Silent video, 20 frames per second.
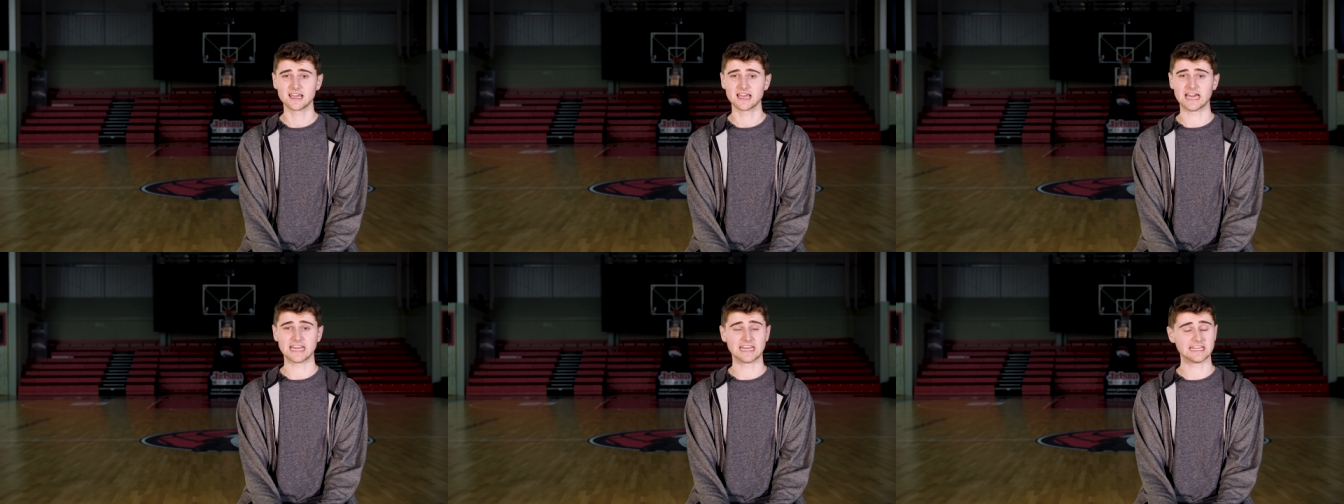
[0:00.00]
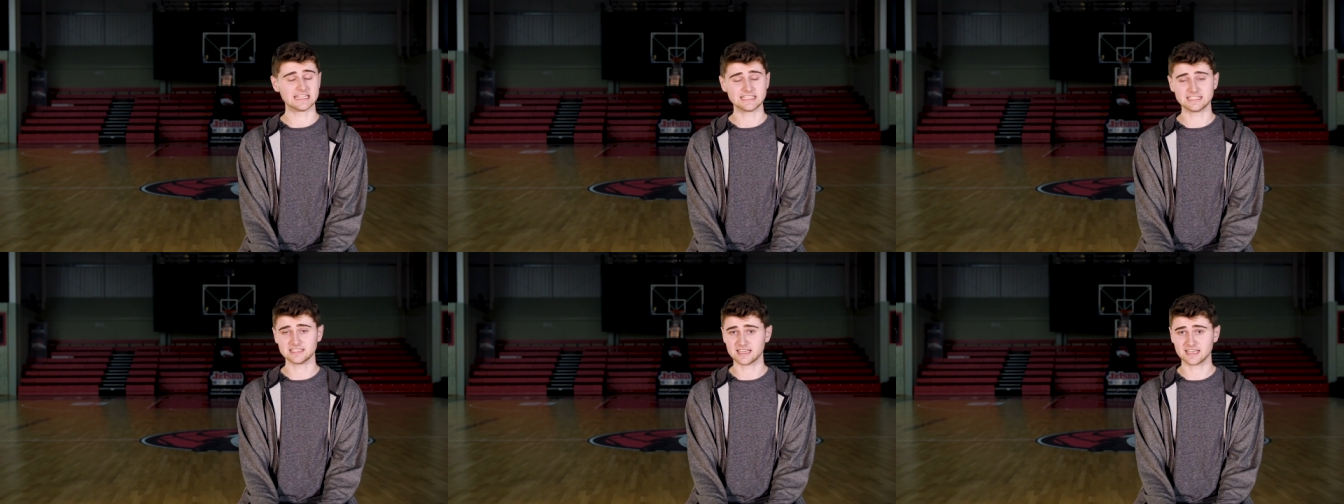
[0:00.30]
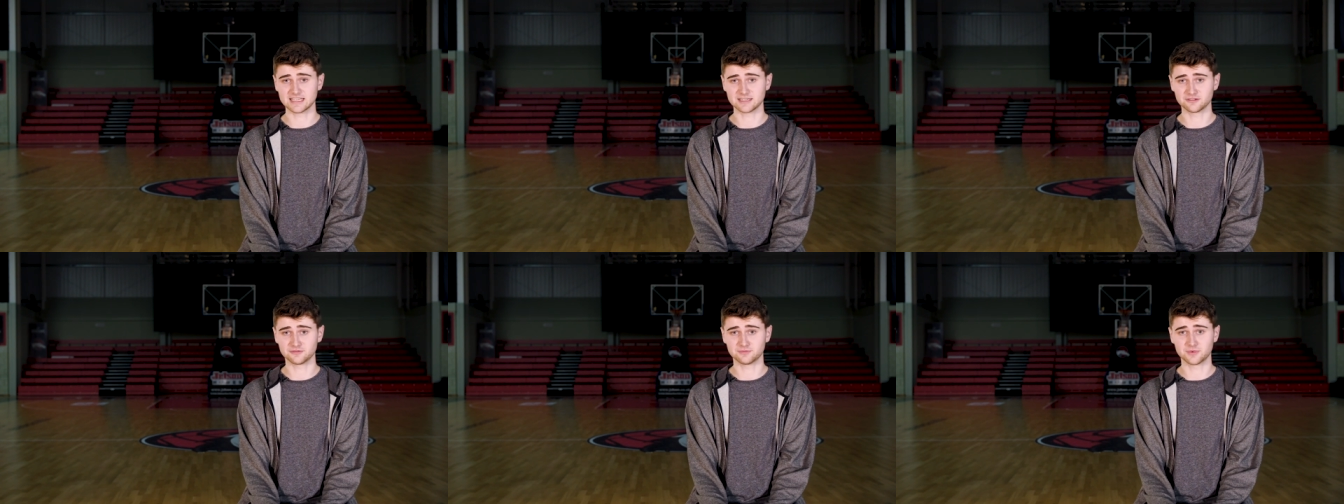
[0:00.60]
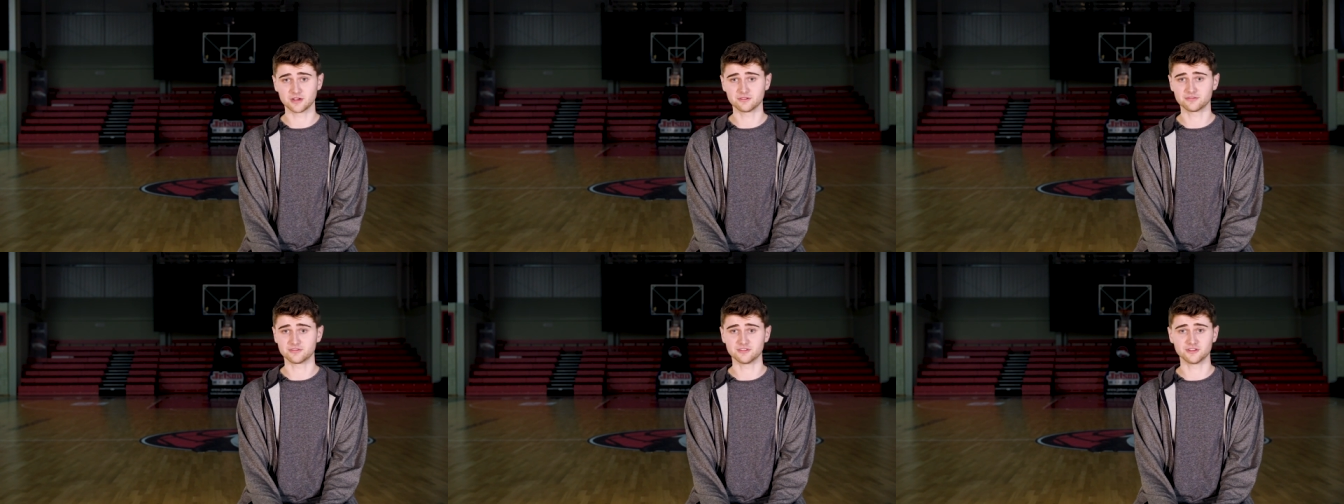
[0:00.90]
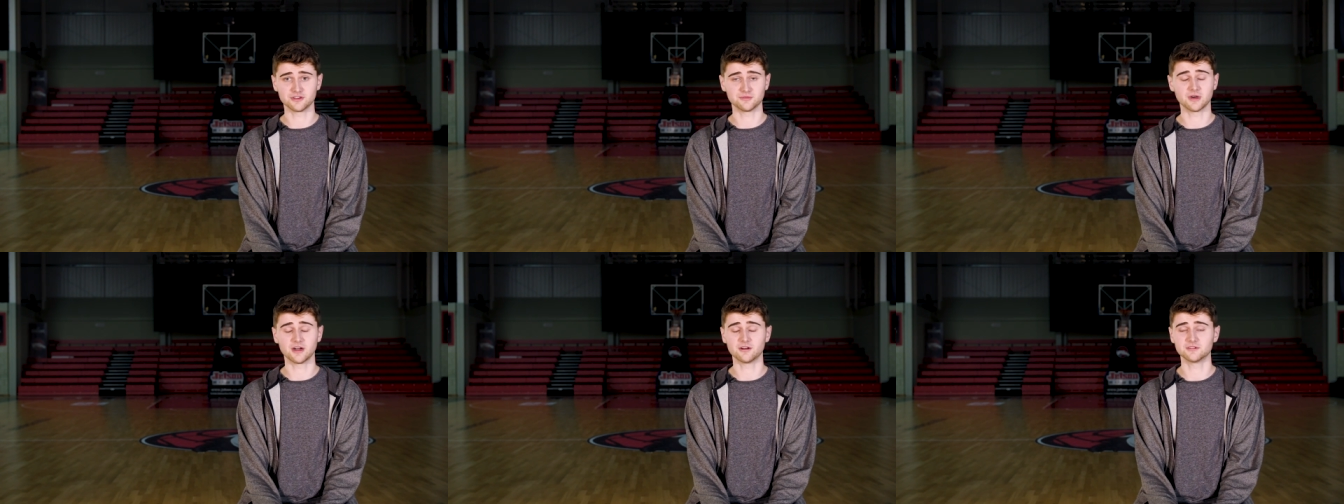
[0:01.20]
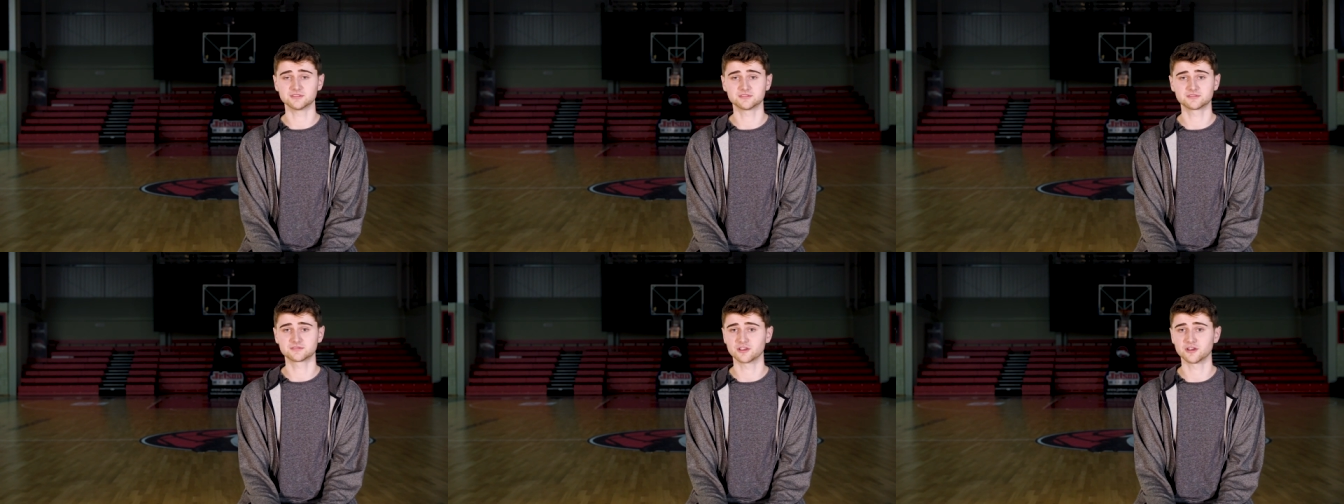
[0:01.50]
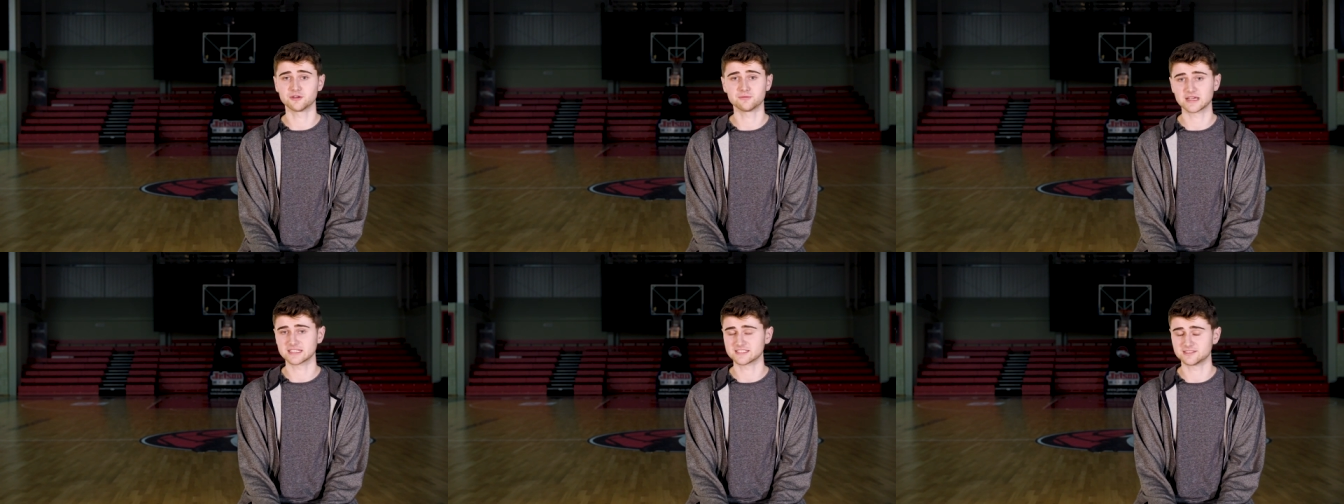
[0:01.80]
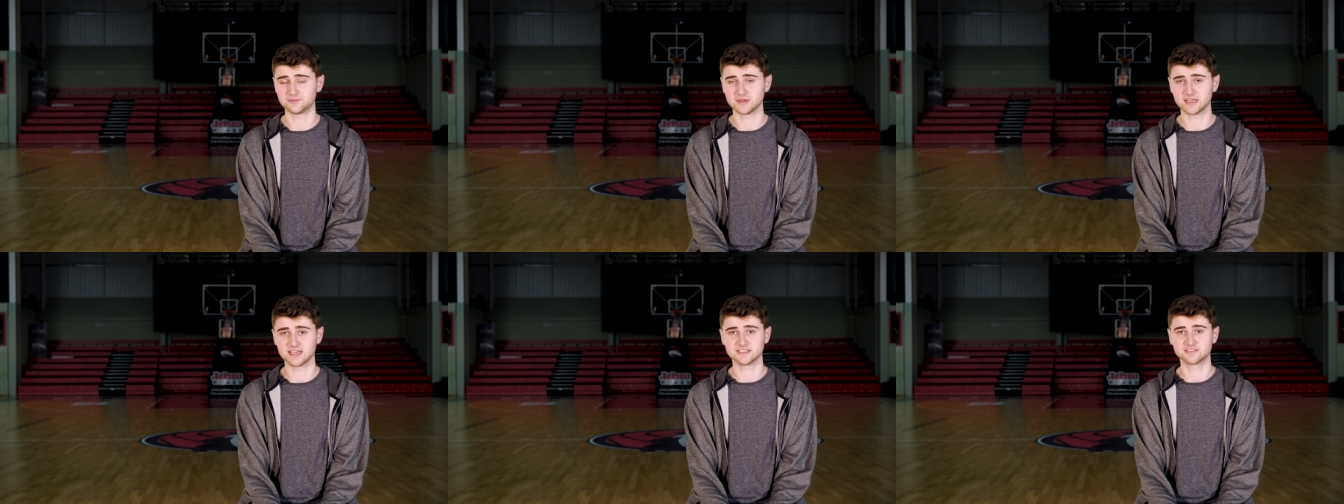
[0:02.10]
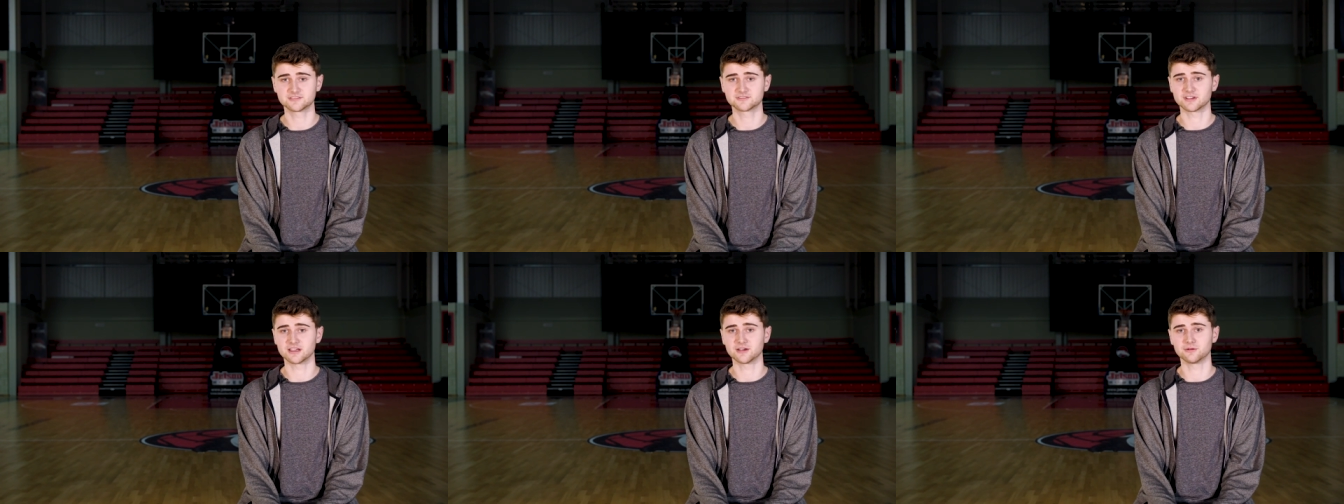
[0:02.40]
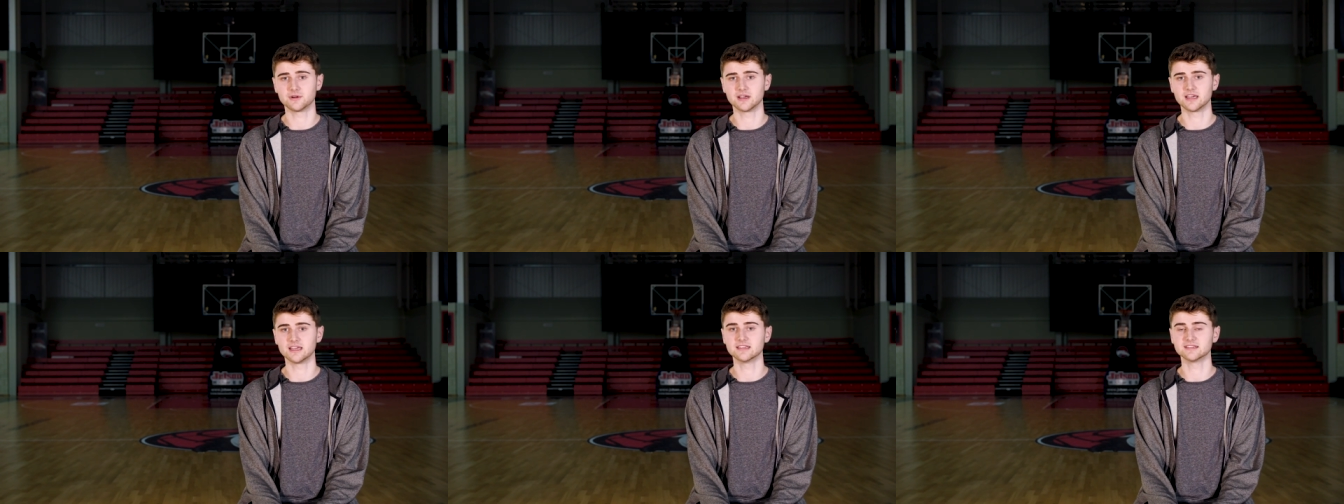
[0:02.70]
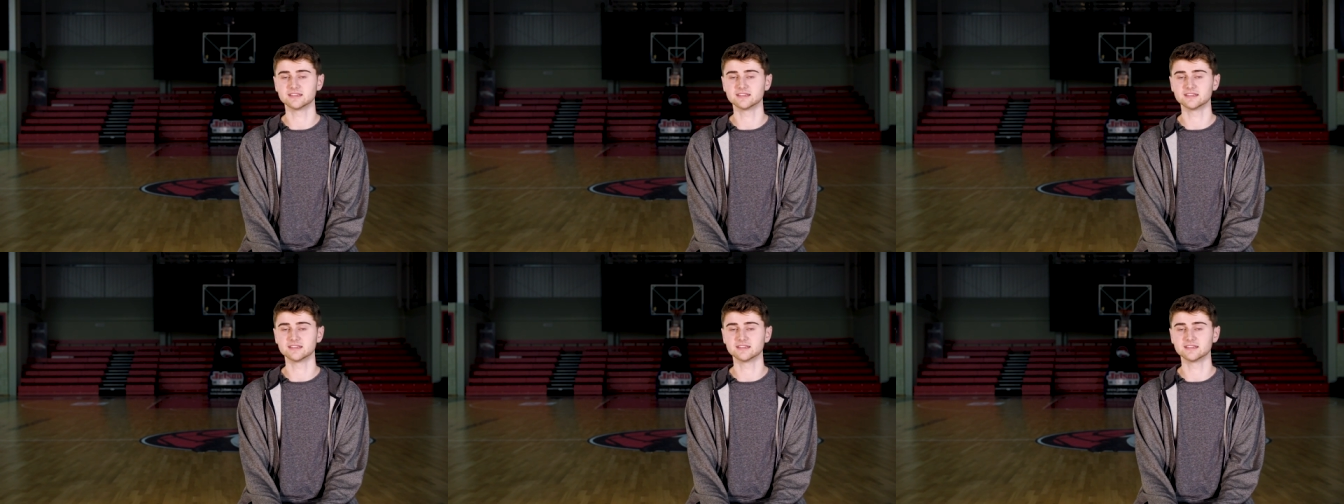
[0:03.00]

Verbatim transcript: And at the end of both of them, I was going back to bed straight away